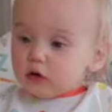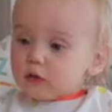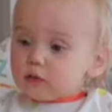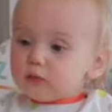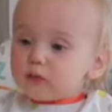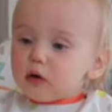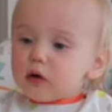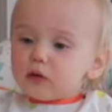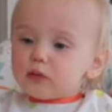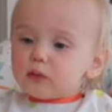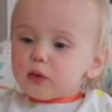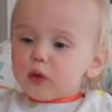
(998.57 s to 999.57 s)
done,
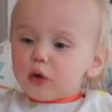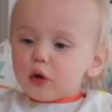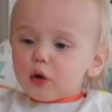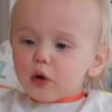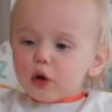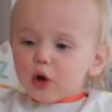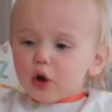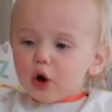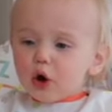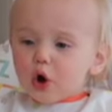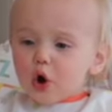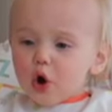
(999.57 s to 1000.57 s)
Arlo.
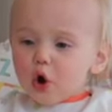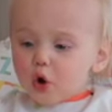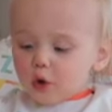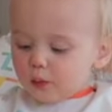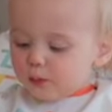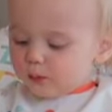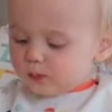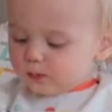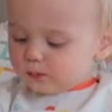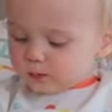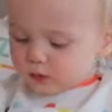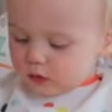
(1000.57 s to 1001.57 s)
Just gonna do
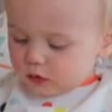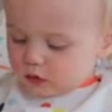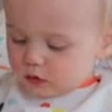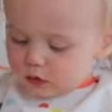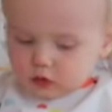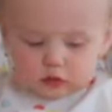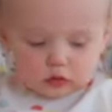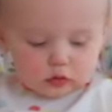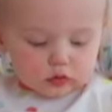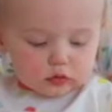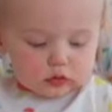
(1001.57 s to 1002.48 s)
your other colours.